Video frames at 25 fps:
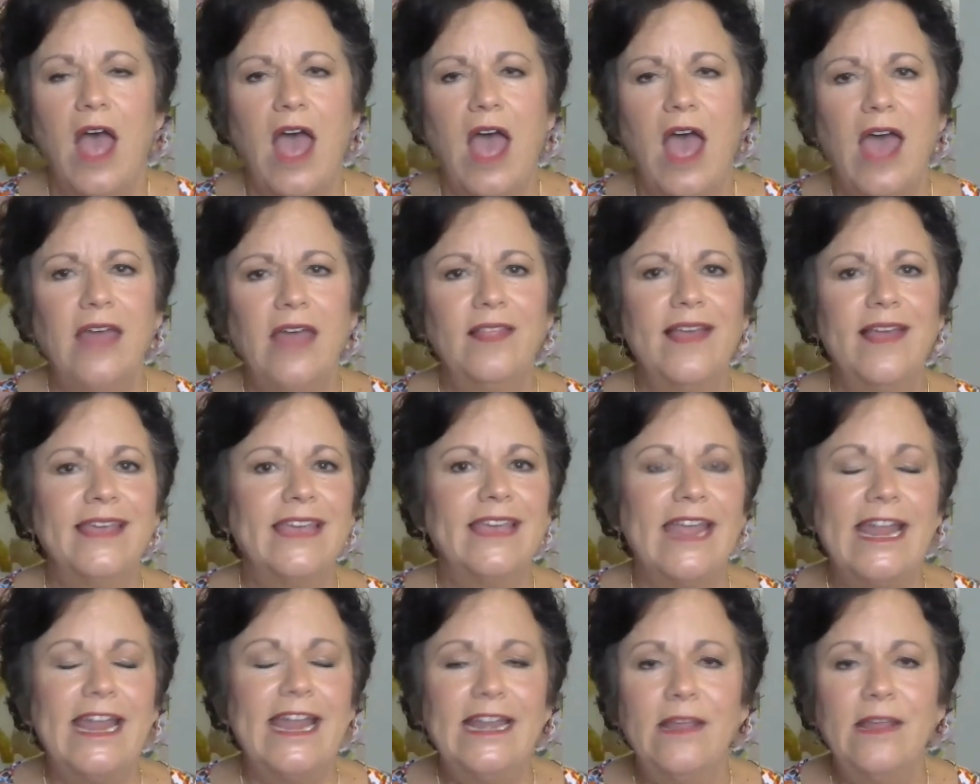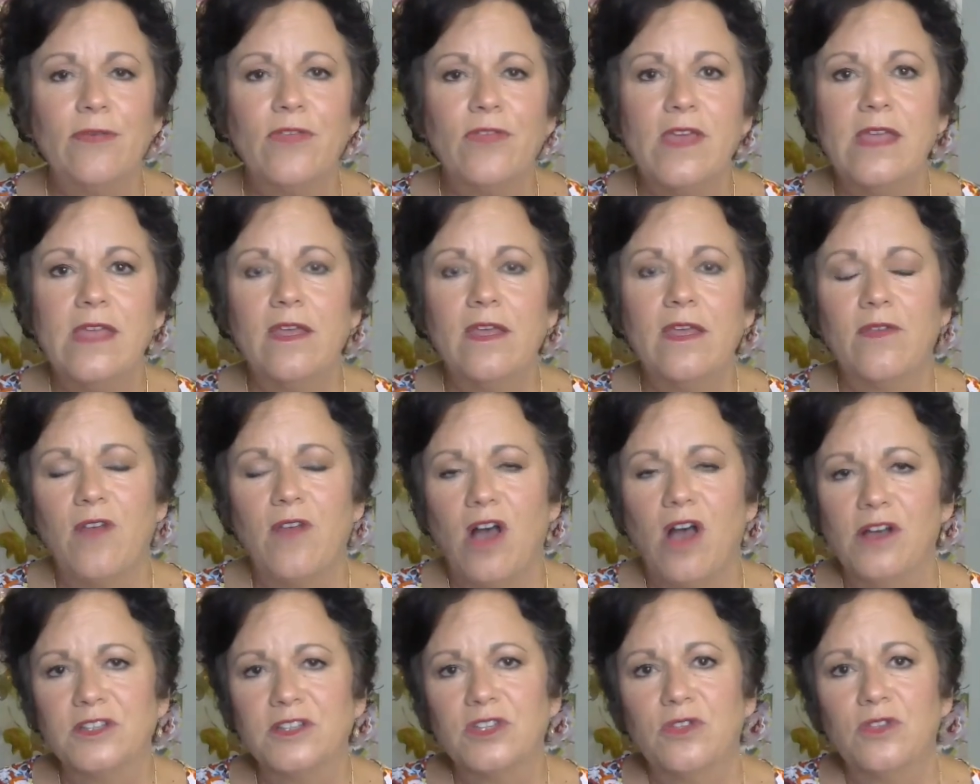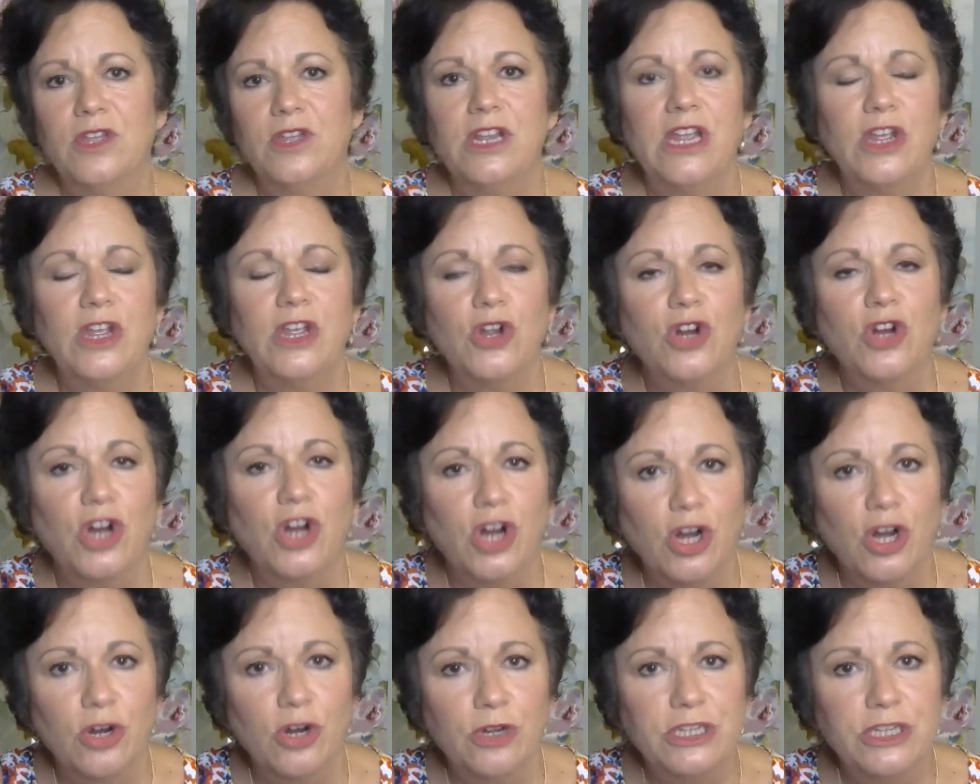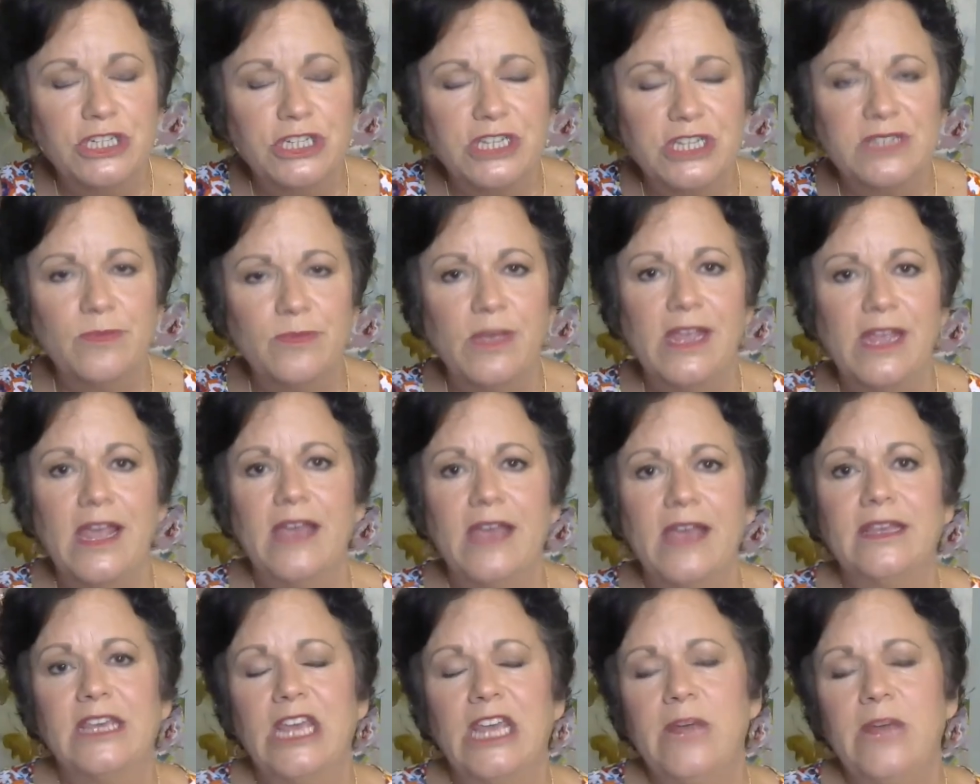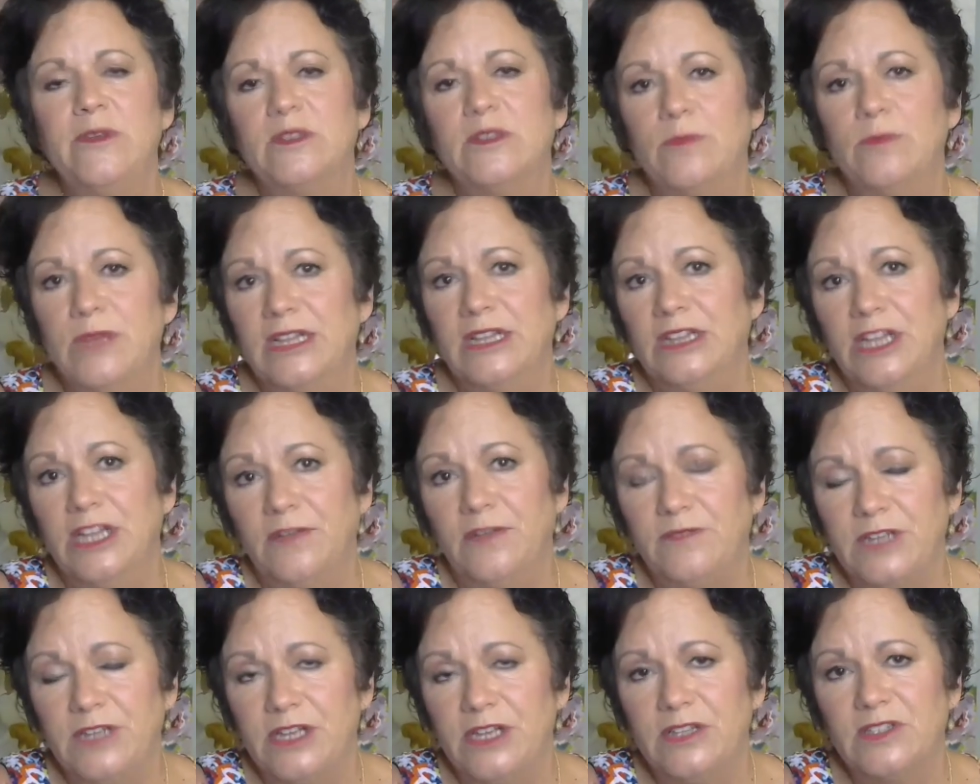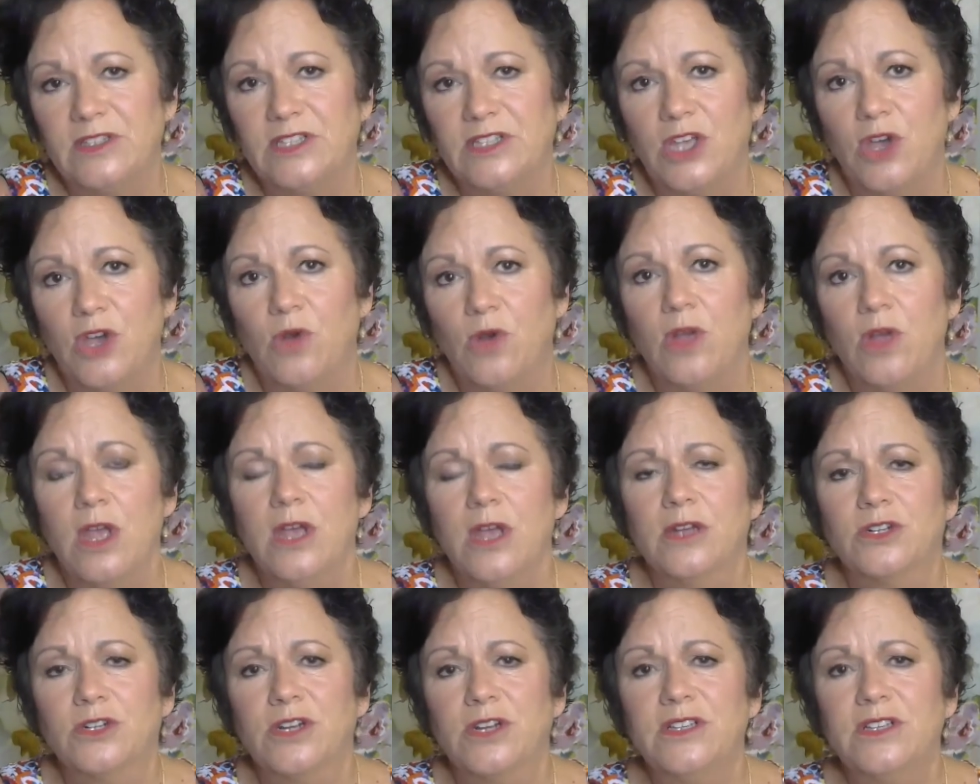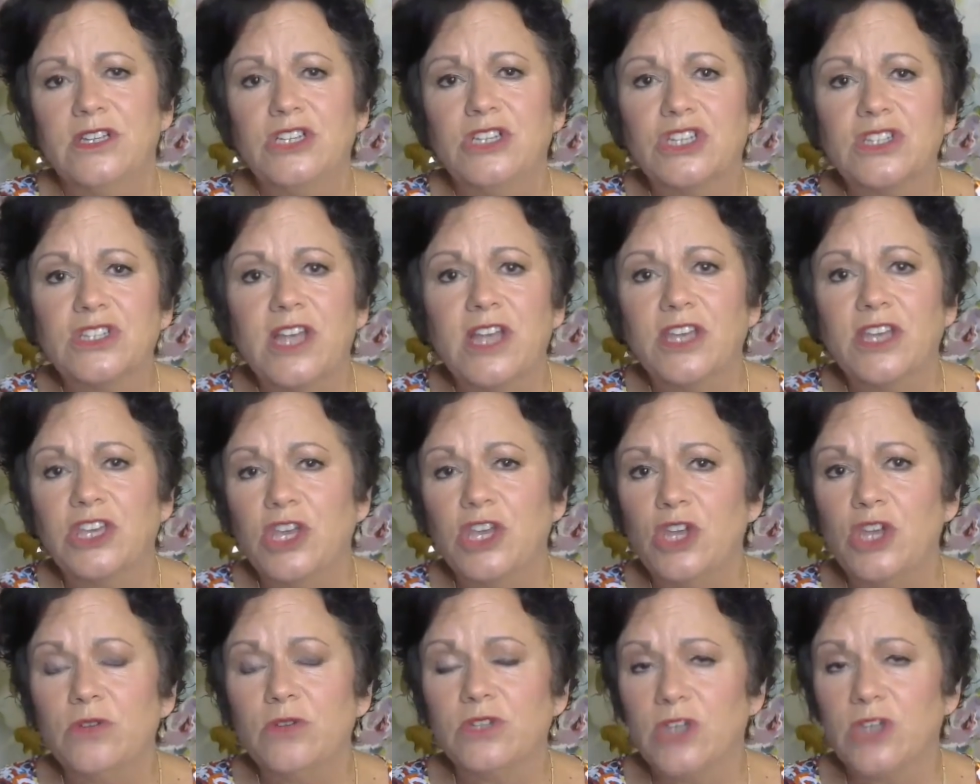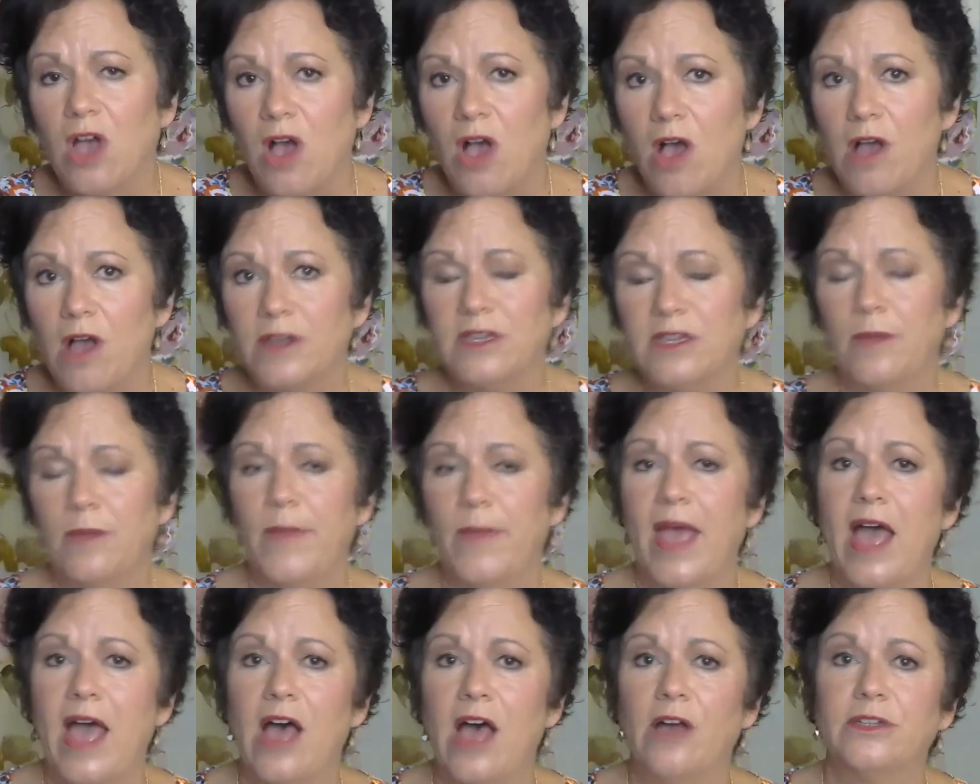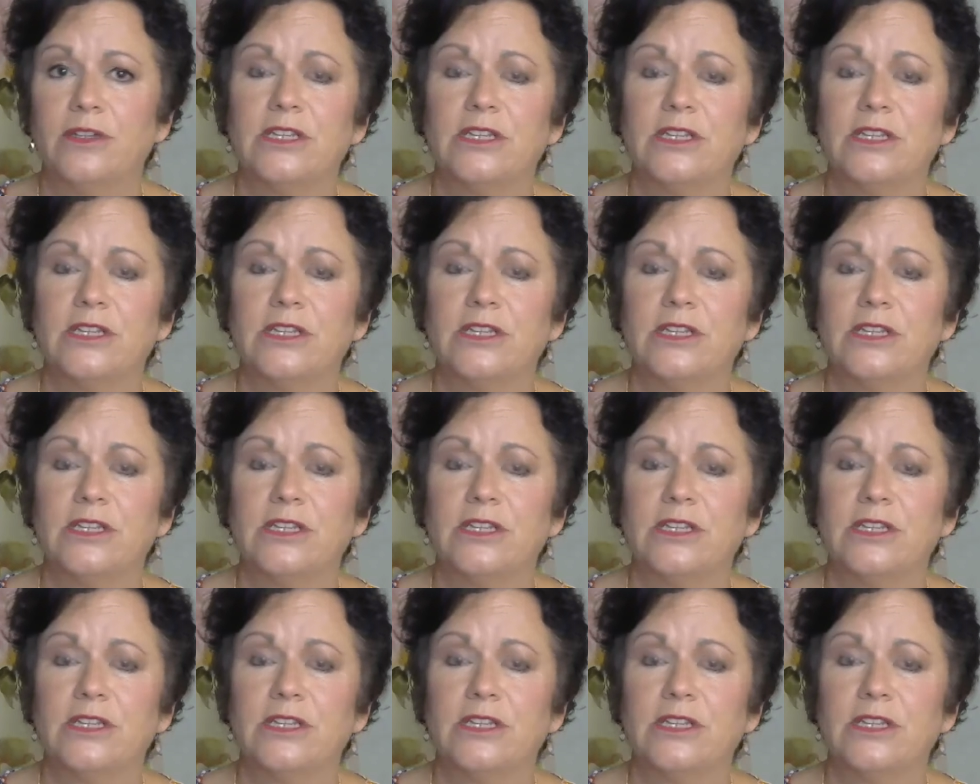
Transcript: I like anything also that encourages me and keeps me lifted. So, Tracy, just like you talked about,